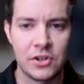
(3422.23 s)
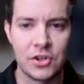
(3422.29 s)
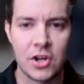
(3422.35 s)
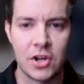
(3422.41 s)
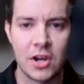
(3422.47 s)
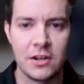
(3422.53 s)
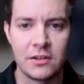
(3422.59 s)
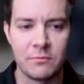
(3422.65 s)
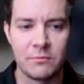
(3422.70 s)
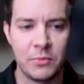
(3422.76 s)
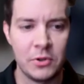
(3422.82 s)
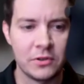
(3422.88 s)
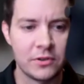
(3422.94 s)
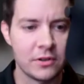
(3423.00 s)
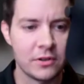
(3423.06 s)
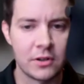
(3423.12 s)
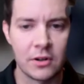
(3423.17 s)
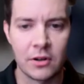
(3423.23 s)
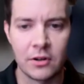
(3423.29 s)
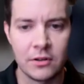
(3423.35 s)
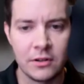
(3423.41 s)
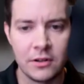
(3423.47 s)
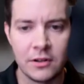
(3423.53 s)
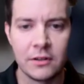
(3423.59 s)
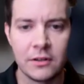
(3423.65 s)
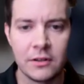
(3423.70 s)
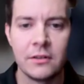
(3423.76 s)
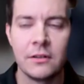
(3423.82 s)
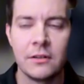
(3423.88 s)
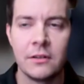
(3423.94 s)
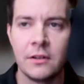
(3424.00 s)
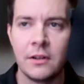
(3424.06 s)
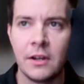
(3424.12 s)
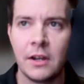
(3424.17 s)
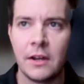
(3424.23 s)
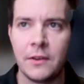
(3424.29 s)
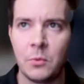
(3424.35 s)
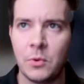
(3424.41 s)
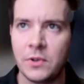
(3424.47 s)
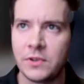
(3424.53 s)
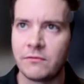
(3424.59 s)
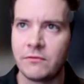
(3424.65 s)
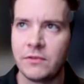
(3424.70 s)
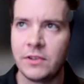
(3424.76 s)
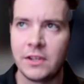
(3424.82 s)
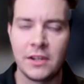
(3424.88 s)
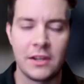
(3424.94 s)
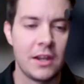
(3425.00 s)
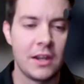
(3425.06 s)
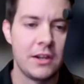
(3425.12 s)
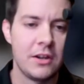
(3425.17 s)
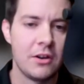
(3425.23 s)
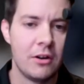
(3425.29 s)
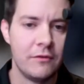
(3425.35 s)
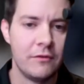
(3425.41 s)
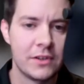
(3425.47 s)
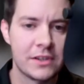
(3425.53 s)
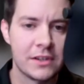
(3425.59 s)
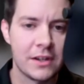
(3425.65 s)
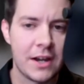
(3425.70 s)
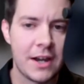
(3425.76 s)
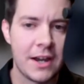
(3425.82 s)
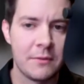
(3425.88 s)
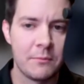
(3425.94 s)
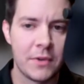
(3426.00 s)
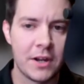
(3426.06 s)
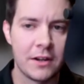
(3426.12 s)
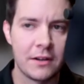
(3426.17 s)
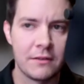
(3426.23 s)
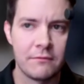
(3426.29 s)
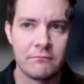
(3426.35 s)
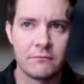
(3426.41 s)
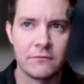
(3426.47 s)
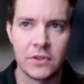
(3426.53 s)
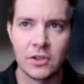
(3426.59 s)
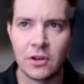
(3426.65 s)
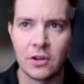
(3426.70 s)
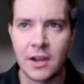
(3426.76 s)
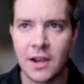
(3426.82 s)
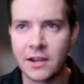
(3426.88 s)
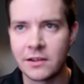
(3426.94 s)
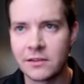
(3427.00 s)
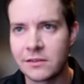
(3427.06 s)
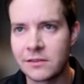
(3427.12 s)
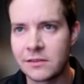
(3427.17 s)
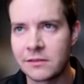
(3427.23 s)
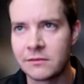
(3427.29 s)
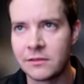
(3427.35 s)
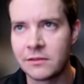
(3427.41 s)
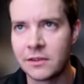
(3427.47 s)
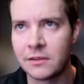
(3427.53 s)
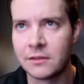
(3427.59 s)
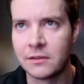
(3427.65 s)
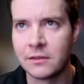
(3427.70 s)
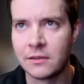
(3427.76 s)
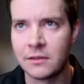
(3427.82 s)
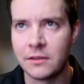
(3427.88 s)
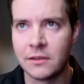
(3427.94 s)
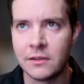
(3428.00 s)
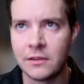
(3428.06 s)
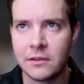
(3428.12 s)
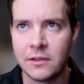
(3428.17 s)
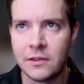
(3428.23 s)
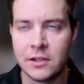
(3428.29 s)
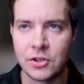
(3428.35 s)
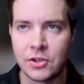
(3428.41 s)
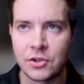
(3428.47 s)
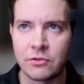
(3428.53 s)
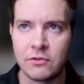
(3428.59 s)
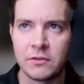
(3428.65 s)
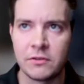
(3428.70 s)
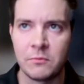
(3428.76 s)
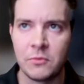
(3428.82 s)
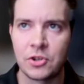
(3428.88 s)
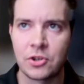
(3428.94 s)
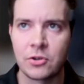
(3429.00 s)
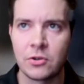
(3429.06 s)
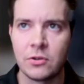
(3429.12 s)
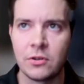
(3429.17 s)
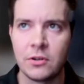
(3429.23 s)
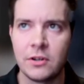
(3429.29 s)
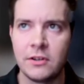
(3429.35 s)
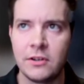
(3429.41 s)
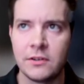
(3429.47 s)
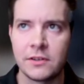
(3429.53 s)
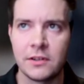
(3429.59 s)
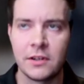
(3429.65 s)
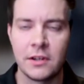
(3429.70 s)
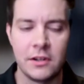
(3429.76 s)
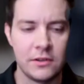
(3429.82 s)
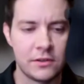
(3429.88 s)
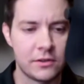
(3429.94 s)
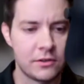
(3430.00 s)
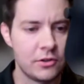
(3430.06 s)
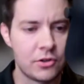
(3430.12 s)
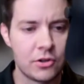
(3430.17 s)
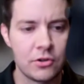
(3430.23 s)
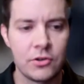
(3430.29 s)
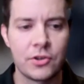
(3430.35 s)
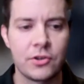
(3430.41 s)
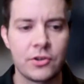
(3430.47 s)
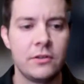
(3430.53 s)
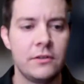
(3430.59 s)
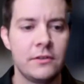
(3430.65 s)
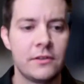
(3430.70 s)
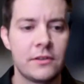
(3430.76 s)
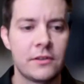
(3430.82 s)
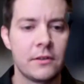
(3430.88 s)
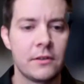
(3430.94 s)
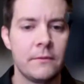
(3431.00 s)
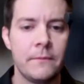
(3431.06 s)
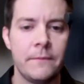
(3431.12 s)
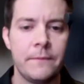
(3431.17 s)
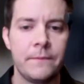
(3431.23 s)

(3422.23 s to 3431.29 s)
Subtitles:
of exchange, built it, coded it. There wasn't really any oversight, but as the industry has matured, you're seeing institutions,